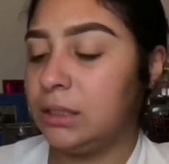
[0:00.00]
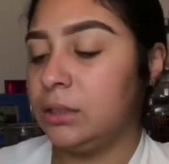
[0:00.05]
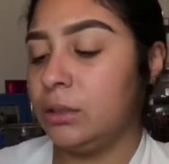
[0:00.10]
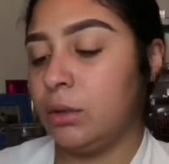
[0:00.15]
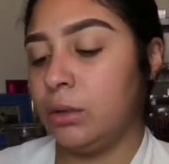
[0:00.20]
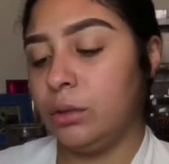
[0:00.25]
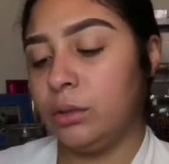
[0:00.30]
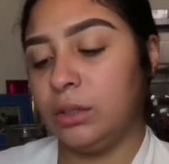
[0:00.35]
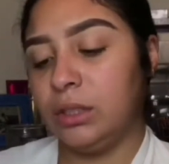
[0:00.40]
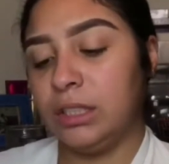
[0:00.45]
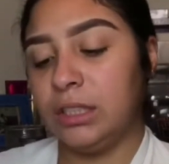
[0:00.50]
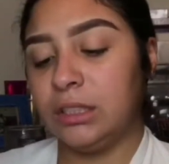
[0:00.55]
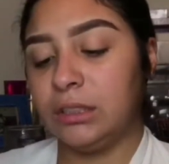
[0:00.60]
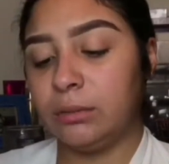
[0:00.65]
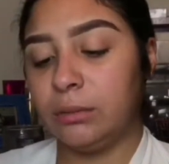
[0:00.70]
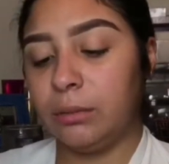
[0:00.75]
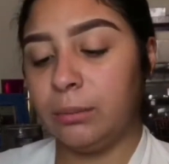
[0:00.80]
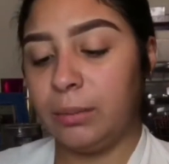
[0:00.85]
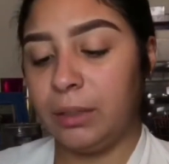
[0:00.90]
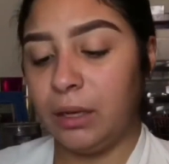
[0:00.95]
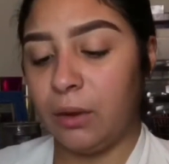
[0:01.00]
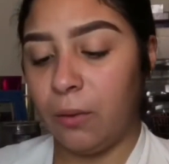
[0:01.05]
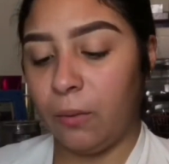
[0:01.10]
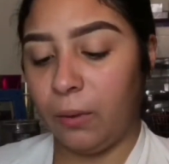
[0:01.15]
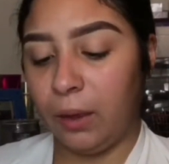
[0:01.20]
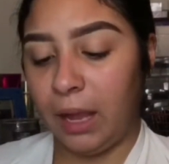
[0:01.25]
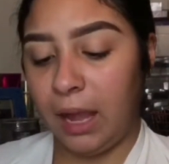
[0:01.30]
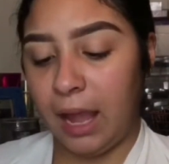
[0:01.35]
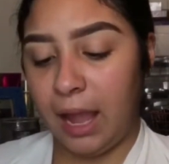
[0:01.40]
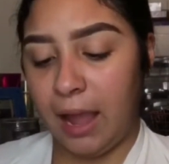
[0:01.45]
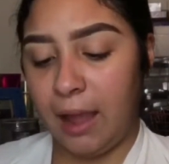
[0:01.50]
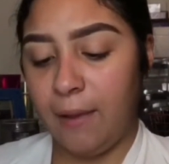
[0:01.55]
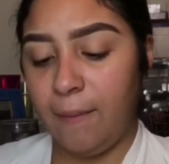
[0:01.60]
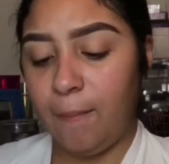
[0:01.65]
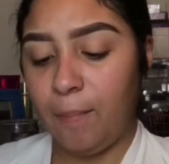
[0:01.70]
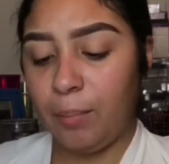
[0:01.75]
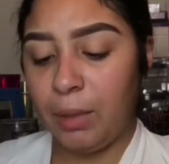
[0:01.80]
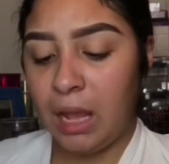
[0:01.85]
so this will be okay.